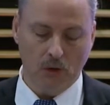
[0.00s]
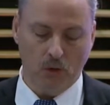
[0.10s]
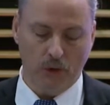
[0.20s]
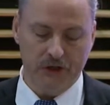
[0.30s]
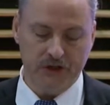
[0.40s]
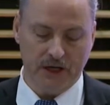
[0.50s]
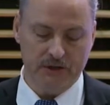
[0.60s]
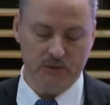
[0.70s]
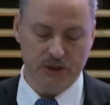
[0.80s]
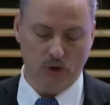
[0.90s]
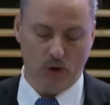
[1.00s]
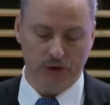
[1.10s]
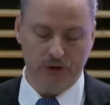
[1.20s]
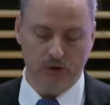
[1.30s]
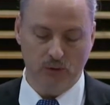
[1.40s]
which has
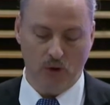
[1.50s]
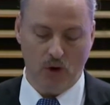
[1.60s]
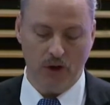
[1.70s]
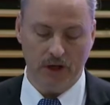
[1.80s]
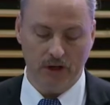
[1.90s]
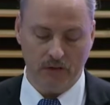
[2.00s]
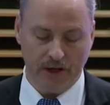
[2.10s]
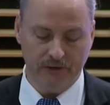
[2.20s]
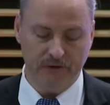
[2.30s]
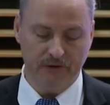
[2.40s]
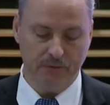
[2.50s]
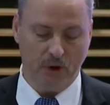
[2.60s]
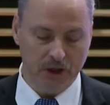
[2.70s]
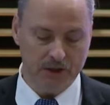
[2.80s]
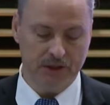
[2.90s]
resorted to more aggressive
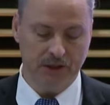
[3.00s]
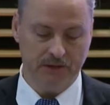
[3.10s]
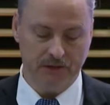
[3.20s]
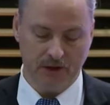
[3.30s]
politics,